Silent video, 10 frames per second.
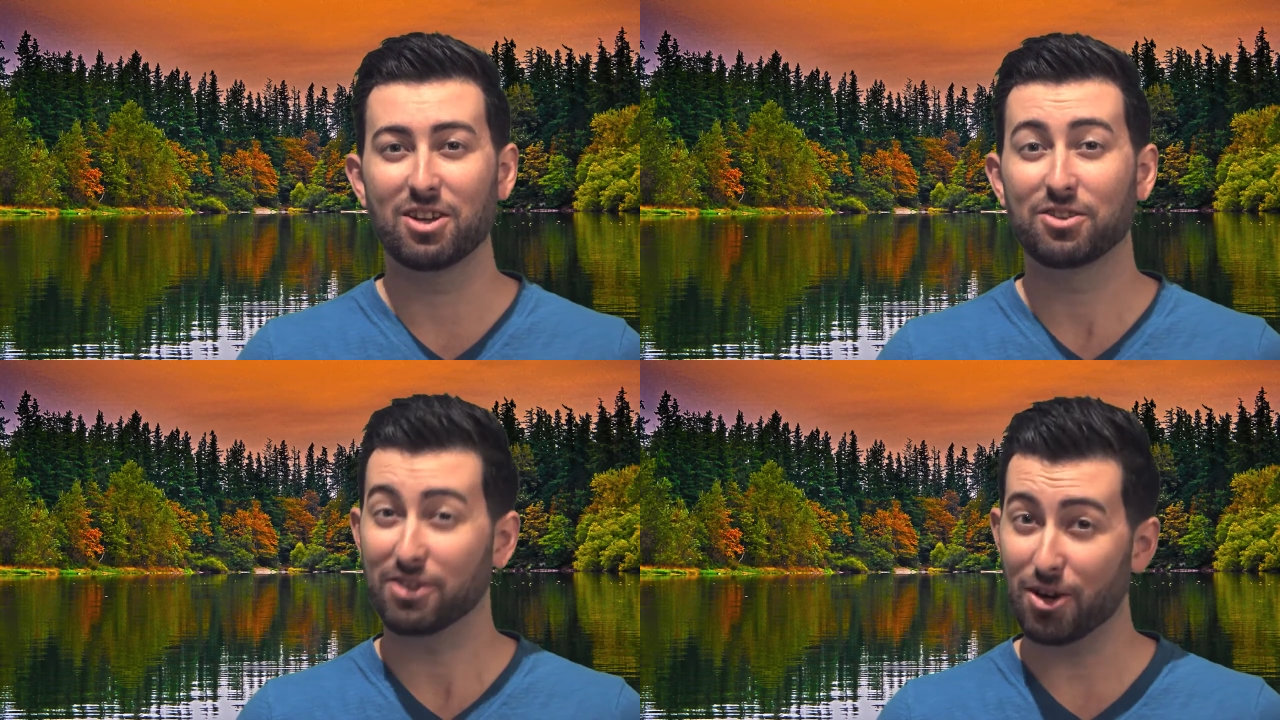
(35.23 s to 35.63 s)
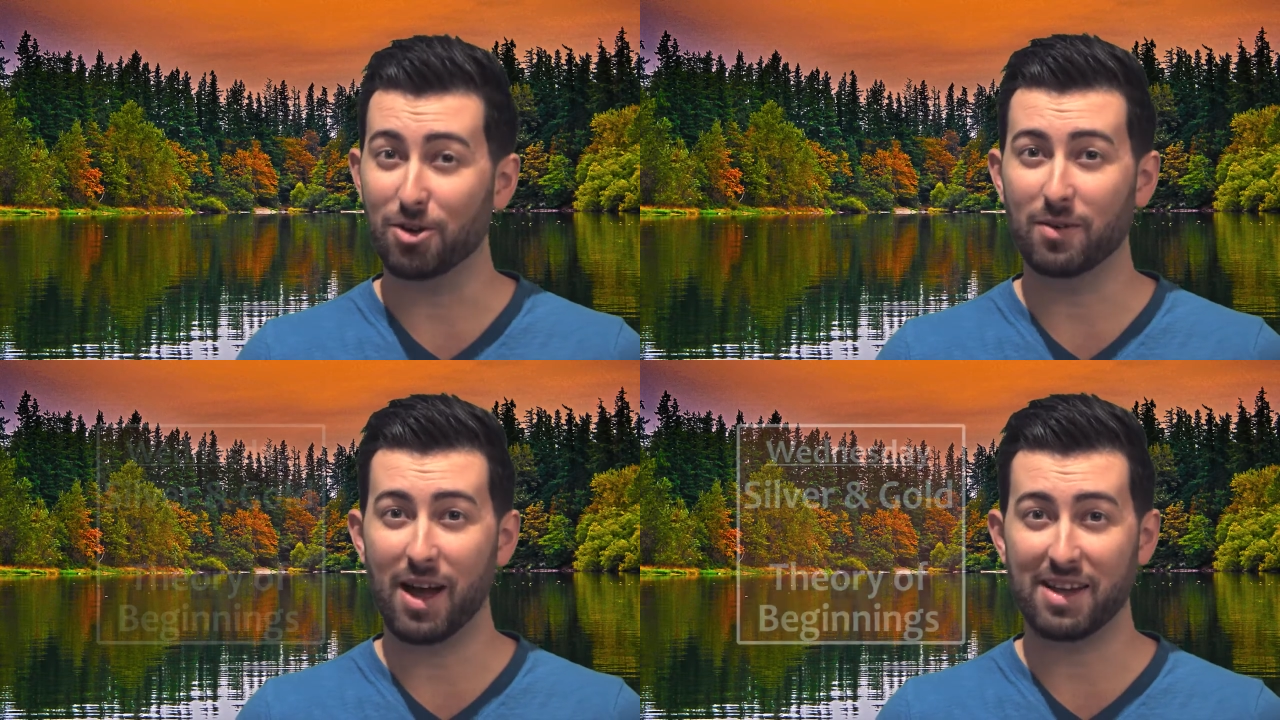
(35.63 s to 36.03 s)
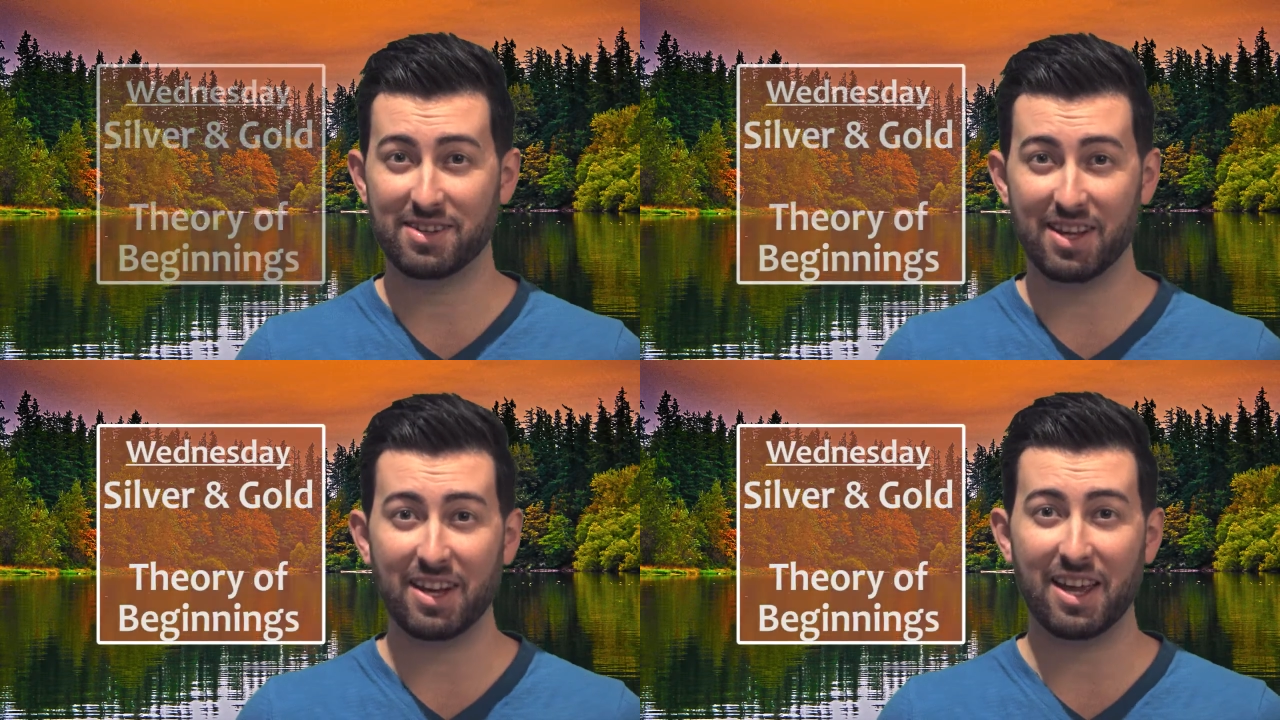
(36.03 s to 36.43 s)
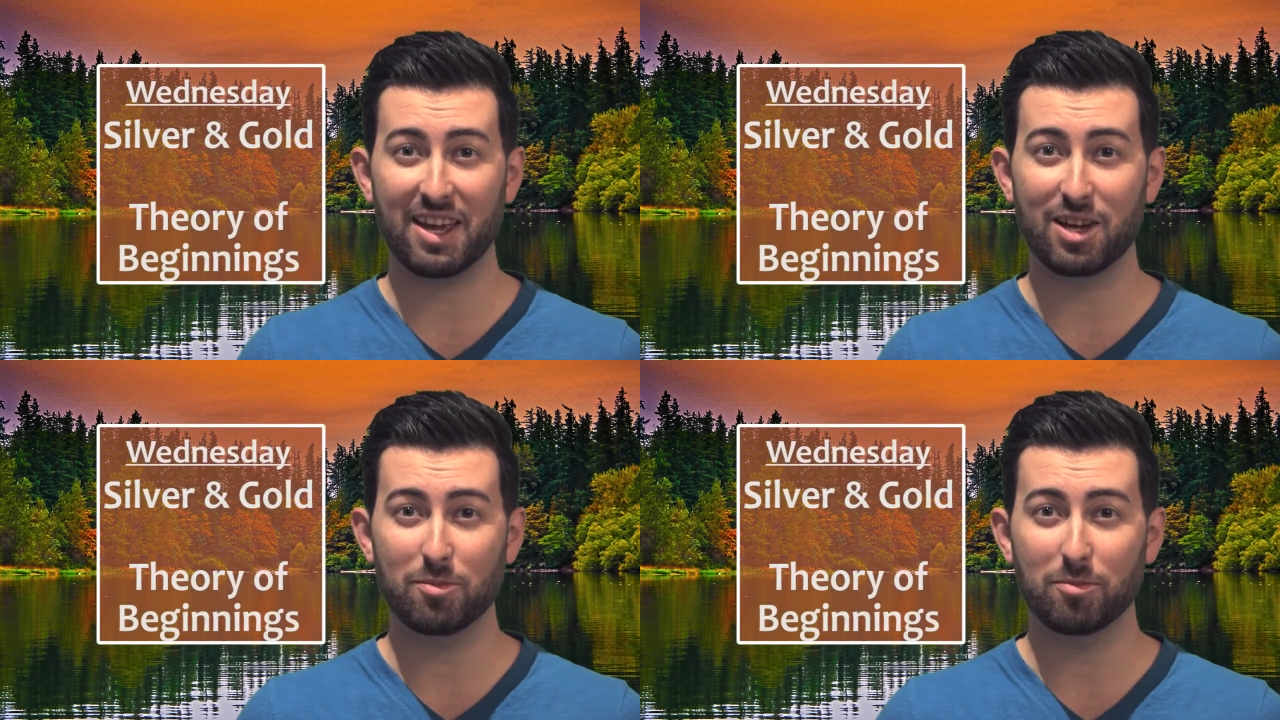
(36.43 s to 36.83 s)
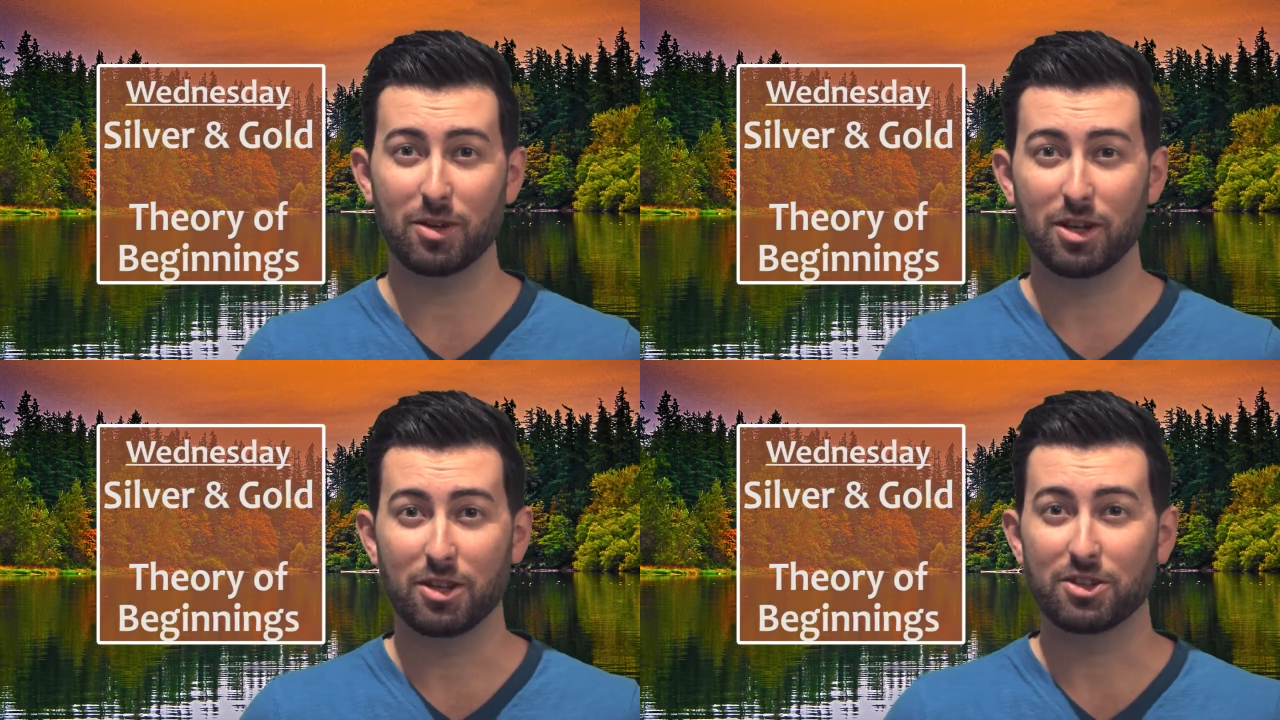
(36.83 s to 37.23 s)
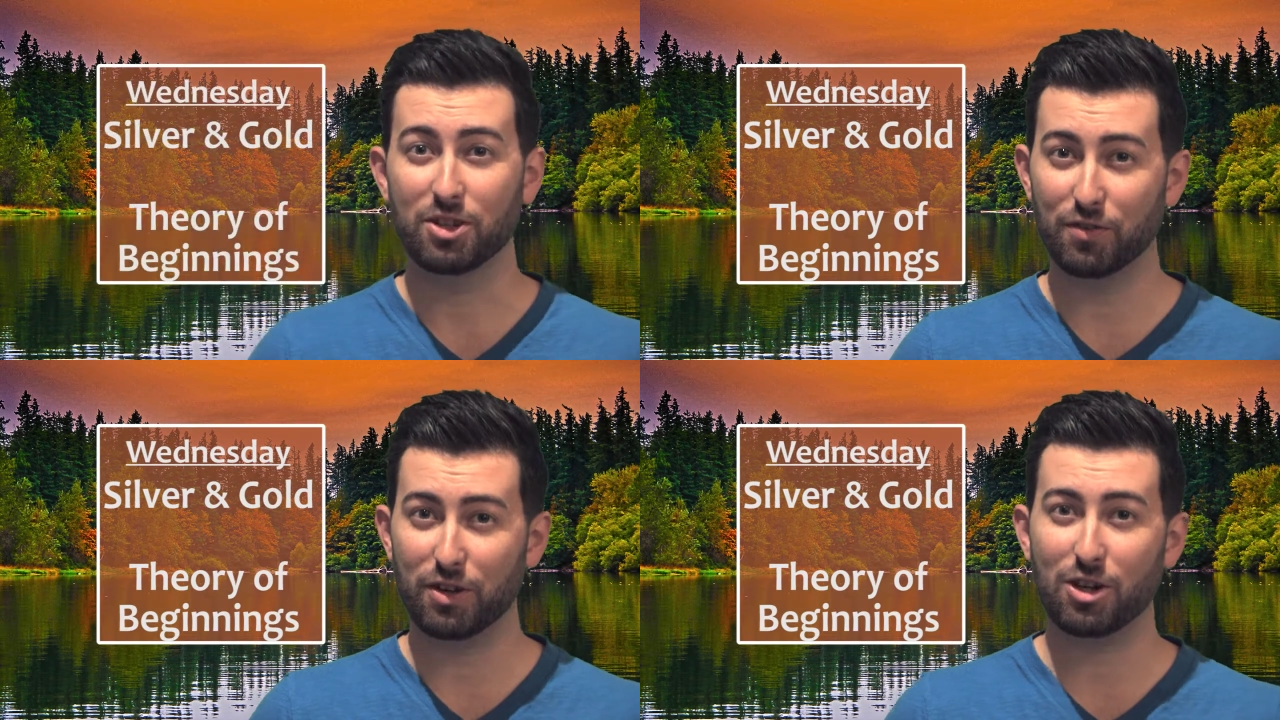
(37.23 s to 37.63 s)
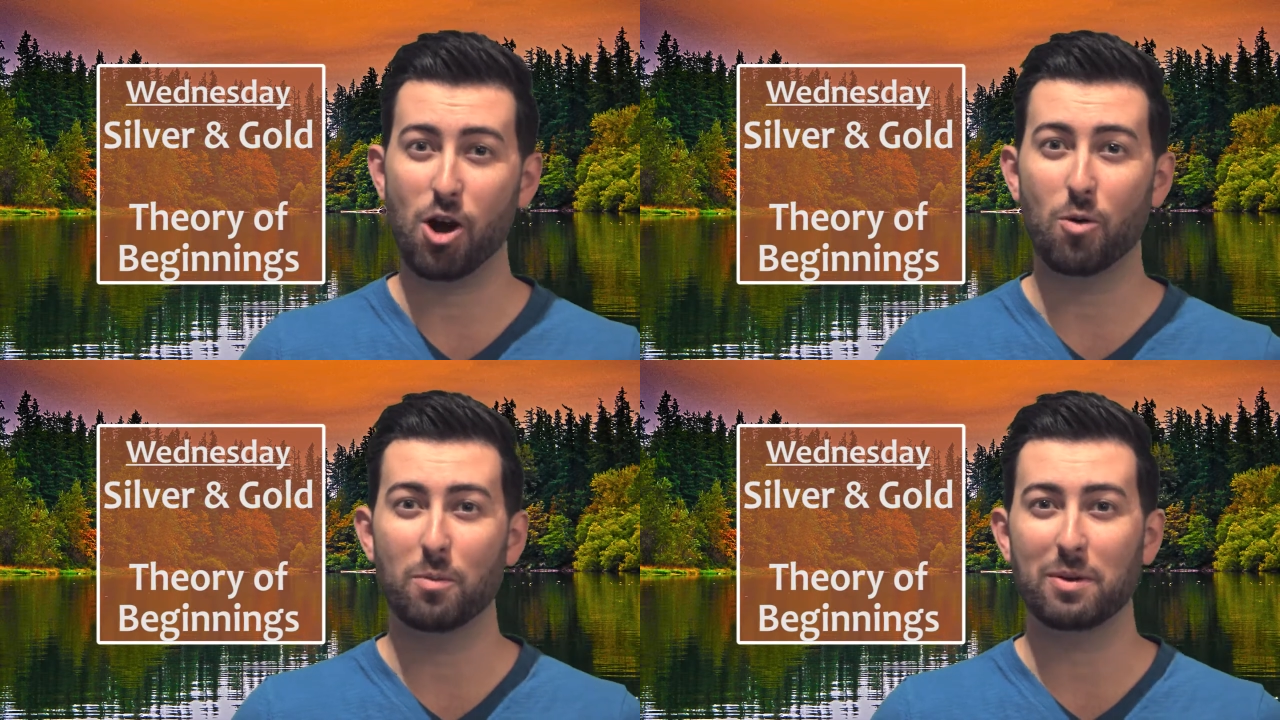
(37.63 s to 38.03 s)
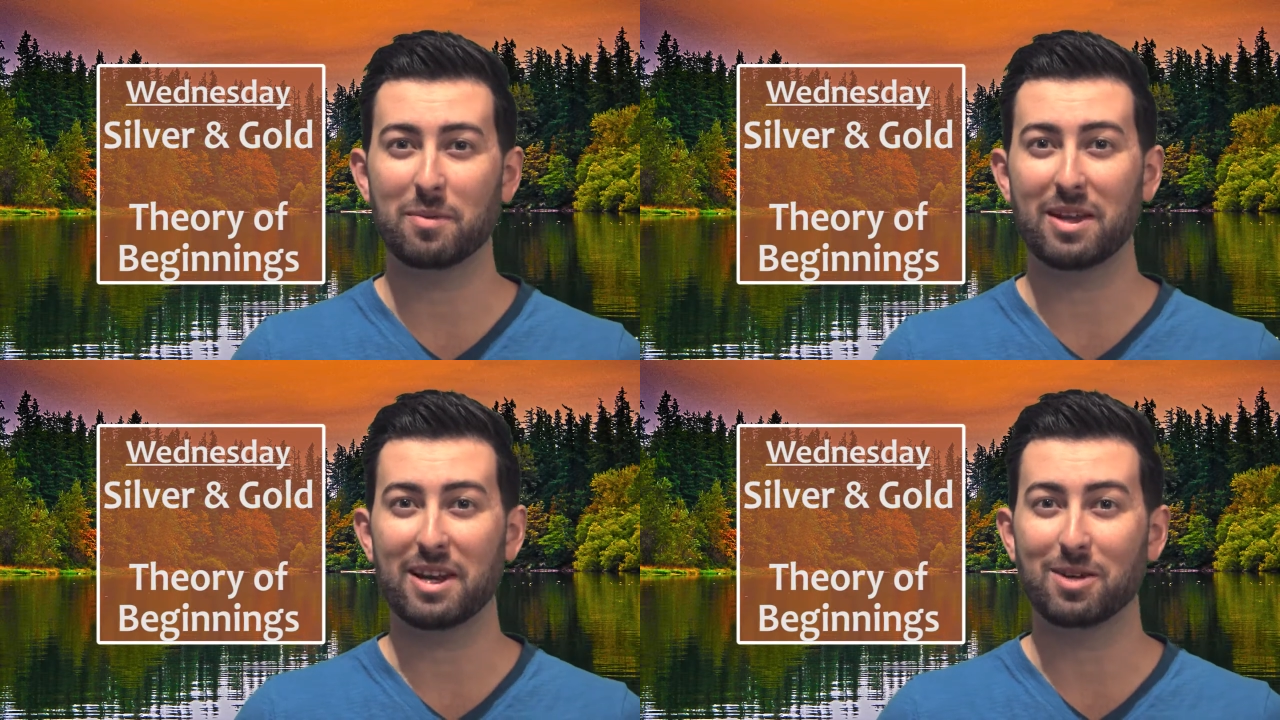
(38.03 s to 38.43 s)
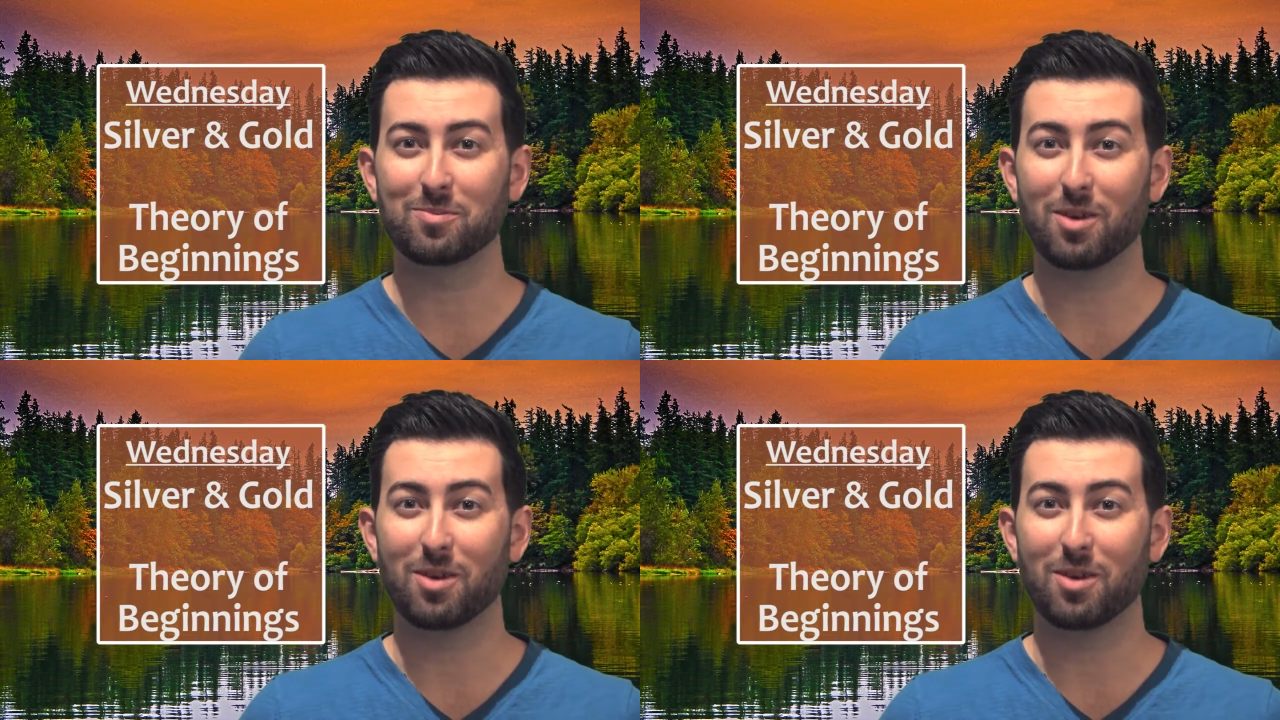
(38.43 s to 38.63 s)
So at 10 a.m., Silver and Gold will be meeting.